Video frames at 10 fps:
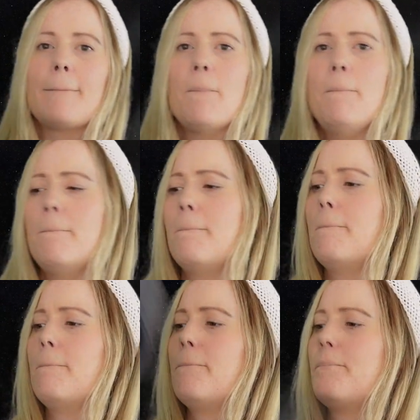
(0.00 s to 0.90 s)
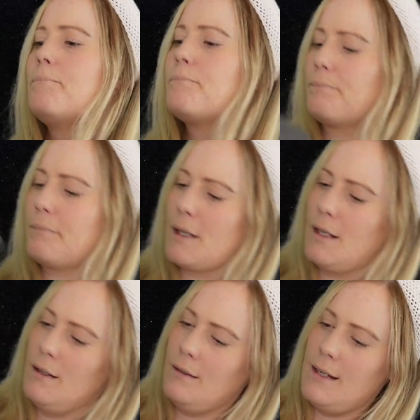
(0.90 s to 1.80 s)
Hmm.
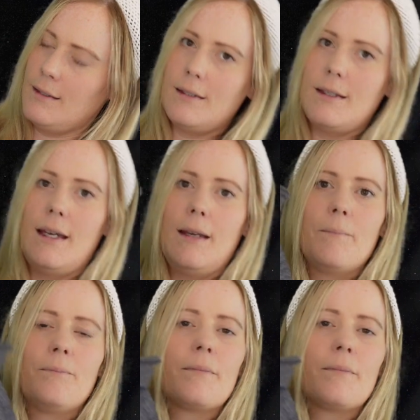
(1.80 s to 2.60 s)
Let's see.